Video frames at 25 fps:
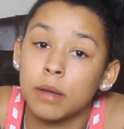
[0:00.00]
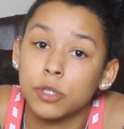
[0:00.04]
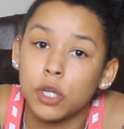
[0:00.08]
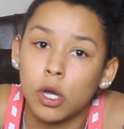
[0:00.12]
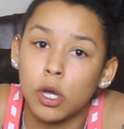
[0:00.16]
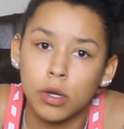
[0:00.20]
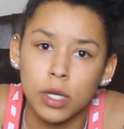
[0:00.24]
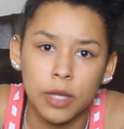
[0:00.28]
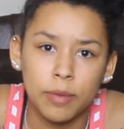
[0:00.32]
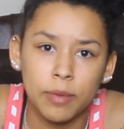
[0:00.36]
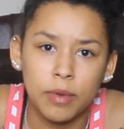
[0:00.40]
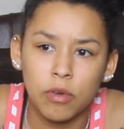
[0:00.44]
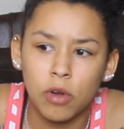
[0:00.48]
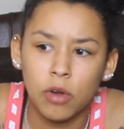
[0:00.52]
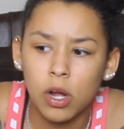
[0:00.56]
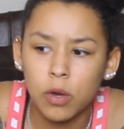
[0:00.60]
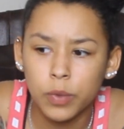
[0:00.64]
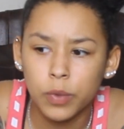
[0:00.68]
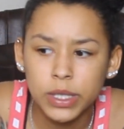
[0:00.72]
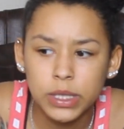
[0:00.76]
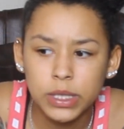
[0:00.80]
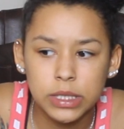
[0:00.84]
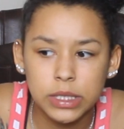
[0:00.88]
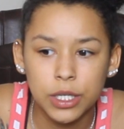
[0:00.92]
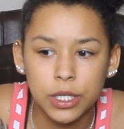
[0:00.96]
don't get me
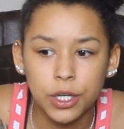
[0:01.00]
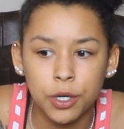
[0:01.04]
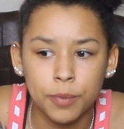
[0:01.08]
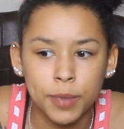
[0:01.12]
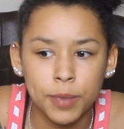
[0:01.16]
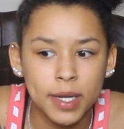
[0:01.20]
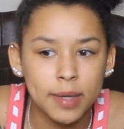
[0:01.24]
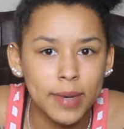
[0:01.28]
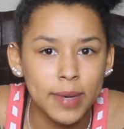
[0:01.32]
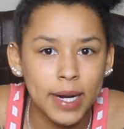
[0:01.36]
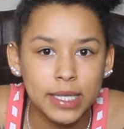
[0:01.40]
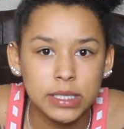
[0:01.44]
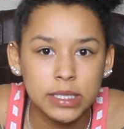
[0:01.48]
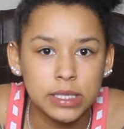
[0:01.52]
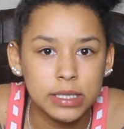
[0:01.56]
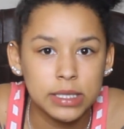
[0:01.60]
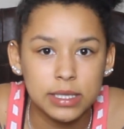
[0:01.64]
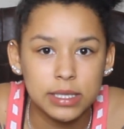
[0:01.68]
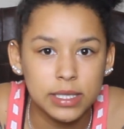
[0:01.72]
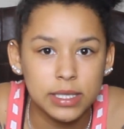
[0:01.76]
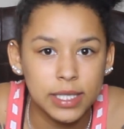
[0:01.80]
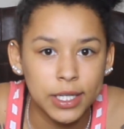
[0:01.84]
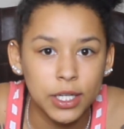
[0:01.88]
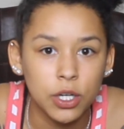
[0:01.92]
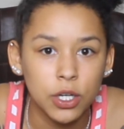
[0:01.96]
wrong, me and Braxton
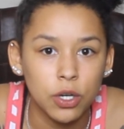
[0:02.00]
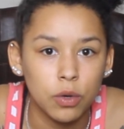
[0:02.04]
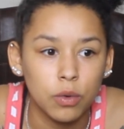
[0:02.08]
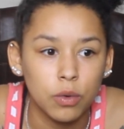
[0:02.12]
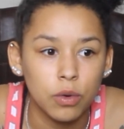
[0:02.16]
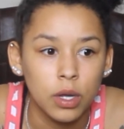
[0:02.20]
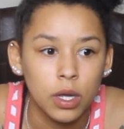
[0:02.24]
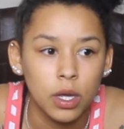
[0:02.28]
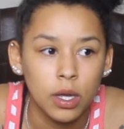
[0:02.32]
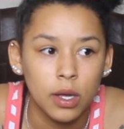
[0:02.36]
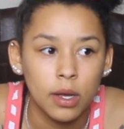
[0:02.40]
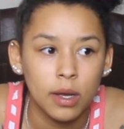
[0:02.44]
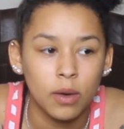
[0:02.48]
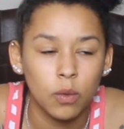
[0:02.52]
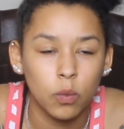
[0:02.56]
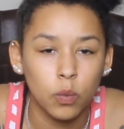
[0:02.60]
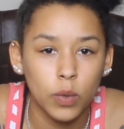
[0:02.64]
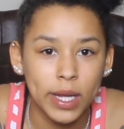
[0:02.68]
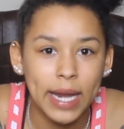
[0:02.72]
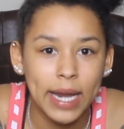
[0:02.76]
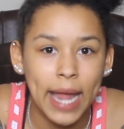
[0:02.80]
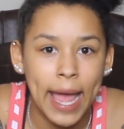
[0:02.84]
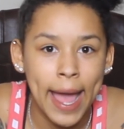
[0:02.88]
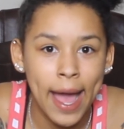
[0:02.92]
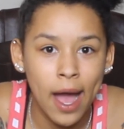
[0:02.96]
still
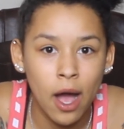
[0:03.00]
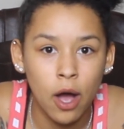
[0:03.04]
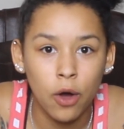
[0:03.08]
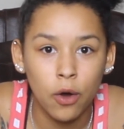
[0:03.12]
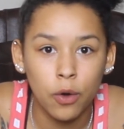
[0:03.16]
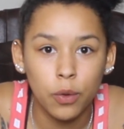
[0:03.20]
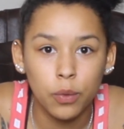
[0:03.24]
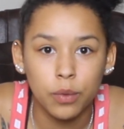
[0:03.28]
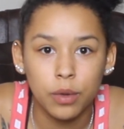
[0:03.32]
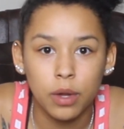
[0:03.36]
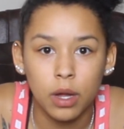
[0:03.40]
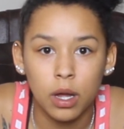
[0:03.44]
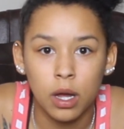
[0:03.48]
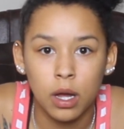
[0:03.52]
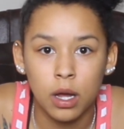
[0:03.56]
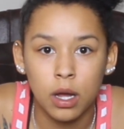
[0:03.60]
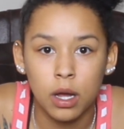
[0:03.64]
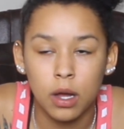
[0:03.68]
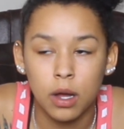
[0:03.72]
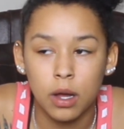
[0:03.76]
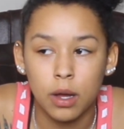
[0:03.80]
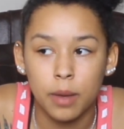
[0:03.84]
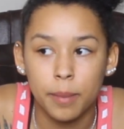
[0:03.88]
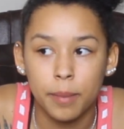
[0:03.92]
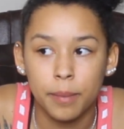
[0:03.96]
went out
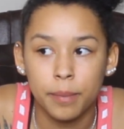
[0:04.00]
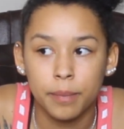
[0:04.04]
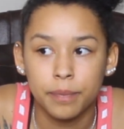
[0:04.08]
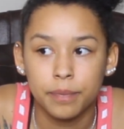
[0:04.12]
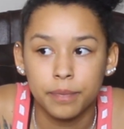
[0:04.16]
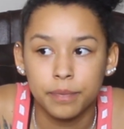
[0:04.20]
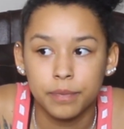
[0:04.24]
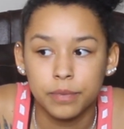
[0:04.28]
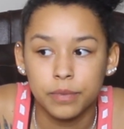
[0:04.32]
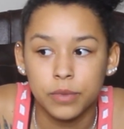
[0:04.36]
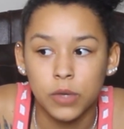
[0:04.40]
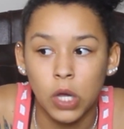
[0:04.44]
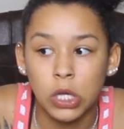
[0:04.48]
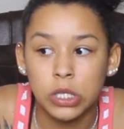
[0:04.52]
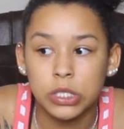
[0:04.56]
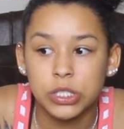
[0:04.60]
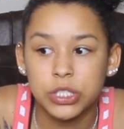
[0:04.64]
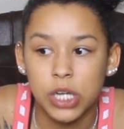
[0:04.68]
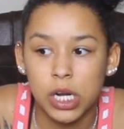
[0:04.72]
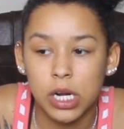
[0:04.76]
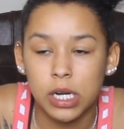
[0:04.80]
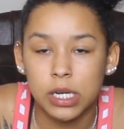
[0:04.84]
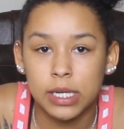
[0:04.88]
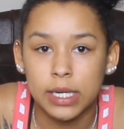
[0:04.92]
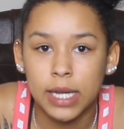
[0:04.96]
on
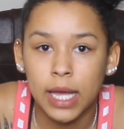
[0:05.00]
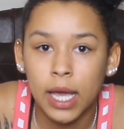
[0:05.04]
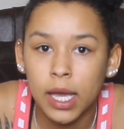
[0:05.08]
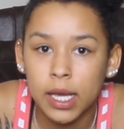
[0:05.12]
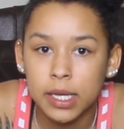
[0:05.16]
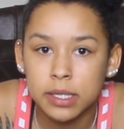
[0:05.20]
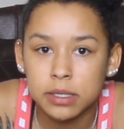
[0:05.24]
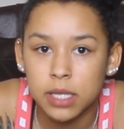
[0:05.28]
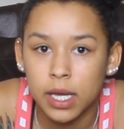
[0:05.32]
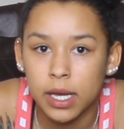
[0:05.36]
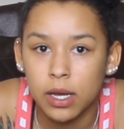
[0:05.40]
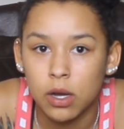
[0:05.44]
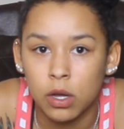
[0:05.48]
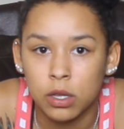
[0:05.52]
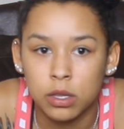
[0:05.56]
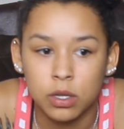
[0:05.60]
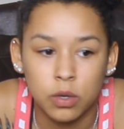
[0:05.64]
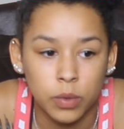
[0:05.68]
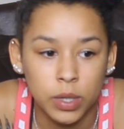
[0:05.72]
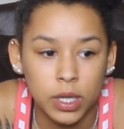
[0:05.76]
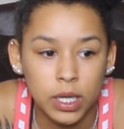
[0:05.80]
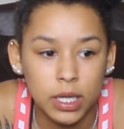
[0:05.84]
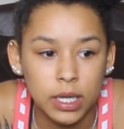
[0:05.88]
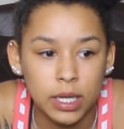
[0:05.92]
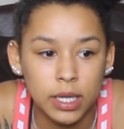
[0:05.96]
certain days, like on the
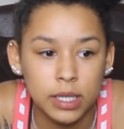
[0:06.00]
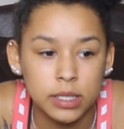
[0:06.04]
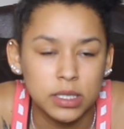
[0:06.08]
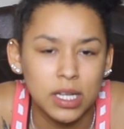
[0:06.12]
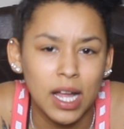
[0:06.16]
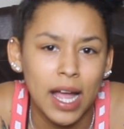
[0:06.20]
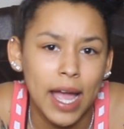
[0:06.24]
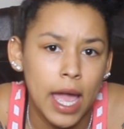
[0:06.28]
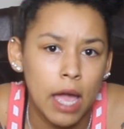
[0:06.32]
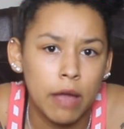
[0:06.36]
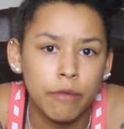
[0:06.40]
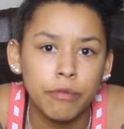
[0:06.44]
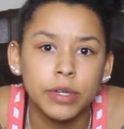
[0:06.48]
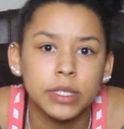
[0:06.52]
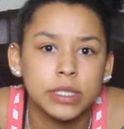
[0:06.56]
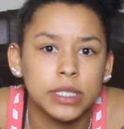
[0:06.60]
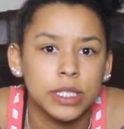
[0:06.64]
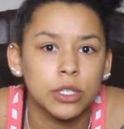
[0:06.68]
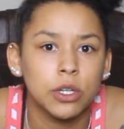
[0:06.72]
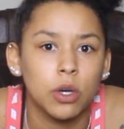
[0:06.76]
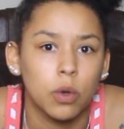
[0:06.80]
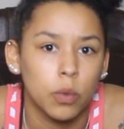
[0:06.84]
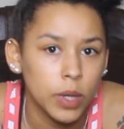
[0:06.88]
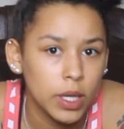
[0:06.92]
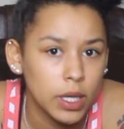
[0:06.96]
weekends. Not every
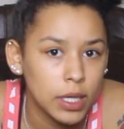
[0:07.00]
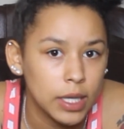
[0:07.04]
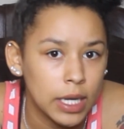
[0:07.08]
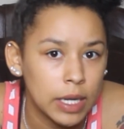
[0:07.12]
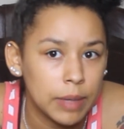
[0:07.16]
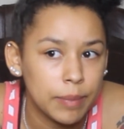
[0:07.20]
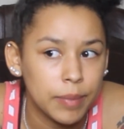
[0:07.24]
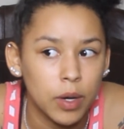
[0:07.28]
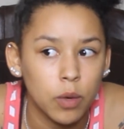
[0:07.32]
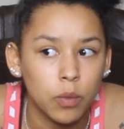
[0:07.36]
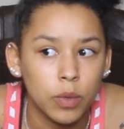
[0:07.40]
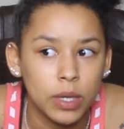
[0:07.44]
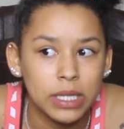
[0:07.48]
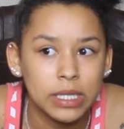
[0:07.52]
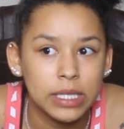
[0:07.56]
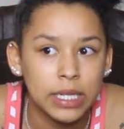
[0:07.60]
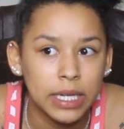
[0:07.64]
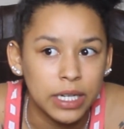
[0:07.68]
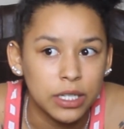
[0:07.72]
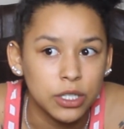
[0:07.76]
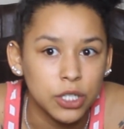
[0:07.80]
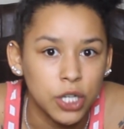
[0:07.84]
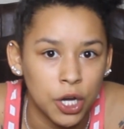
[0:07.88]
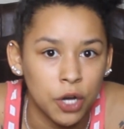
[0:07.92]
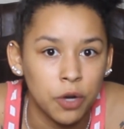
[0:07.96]
single weekend, but we
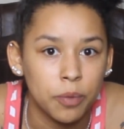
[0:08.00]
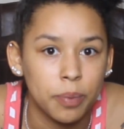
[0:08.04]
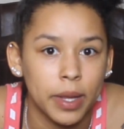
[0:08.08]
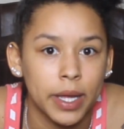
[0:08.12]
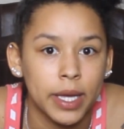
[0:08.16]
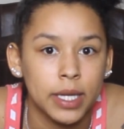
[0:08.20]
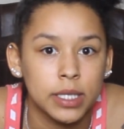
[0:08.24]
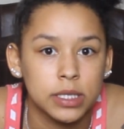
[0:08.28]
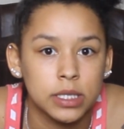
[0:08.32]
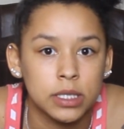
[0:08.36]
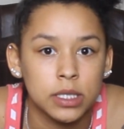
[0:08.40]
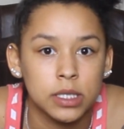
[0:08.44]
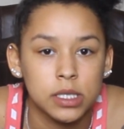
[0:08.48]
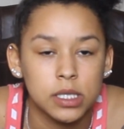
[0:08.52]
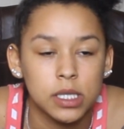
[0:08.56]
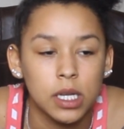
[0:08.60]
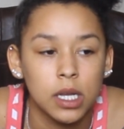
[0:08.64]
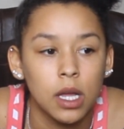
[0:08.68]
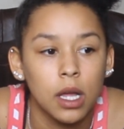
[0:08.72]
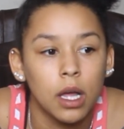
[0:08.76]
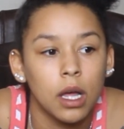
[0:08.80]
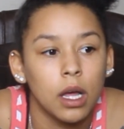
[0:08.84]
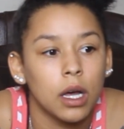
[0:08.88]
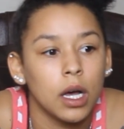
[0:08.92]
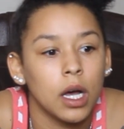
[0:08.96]
did go places.
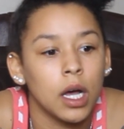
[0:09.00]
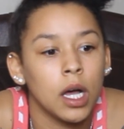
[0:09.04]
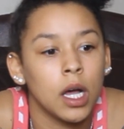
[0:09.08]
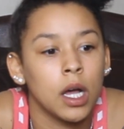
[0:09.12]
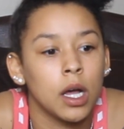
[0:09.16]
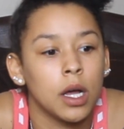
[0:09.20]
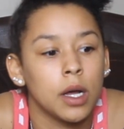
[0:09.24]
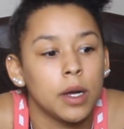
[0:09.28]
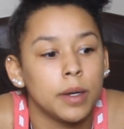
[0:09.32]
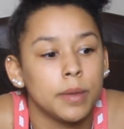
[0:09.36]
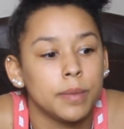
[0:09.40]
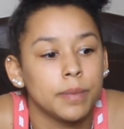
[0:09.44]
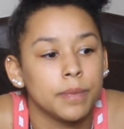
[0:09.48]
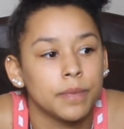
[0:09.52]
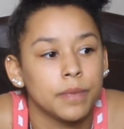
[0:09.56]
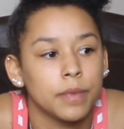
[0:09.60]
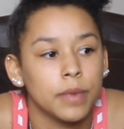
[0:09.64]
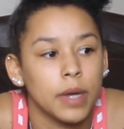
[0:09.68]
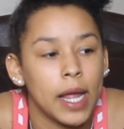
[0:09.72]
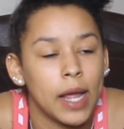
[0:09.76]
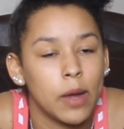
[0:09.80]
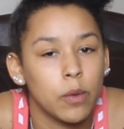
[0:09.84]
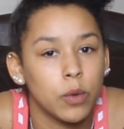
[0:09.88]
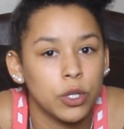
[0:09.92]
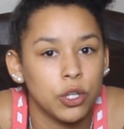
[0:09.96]

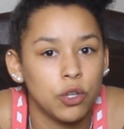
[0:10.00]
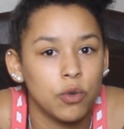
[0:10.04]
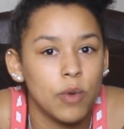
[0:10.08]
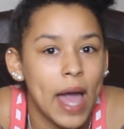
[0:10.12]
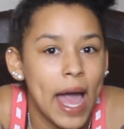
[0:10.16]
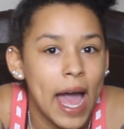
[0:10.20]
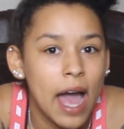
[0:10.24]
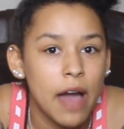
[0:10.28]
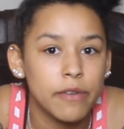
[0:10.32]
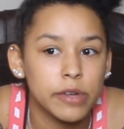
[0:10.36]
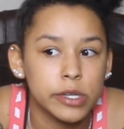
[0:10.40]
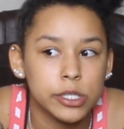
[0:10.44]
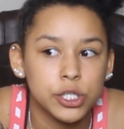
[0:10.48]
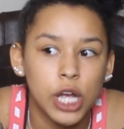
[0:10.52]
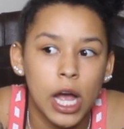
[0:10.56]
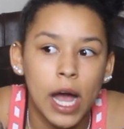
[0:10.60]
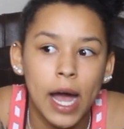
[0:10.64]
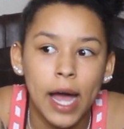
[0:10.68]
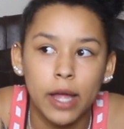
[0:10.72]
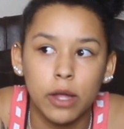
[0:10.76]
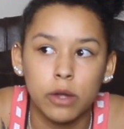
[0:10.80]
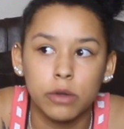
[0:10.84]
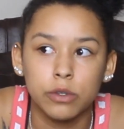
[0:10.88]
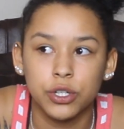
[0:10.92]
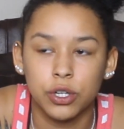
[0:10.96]
And when you have a
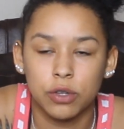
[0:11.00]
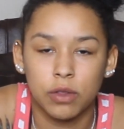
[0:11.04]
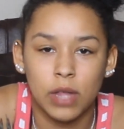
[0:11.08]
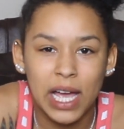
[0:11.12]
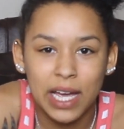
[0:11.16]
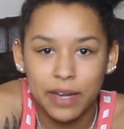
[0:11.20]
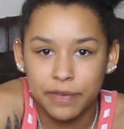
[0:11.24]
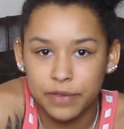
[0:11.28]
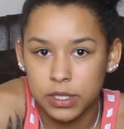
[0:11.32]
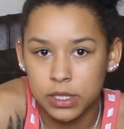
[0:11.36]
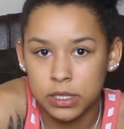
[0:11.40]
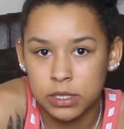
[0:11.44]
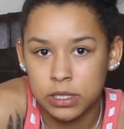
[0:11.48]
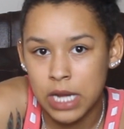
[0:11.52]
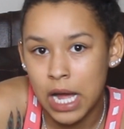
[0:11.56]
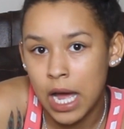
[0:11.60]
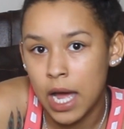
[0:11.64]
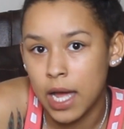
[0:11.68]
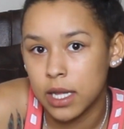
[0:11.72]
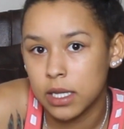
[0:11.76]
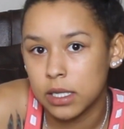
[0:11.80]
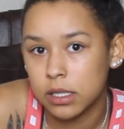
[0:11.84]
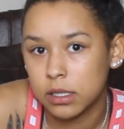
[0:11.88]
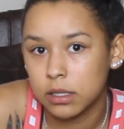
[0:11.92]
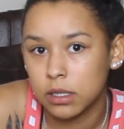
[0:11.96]
child, your life does
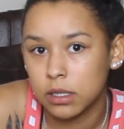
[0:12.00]
not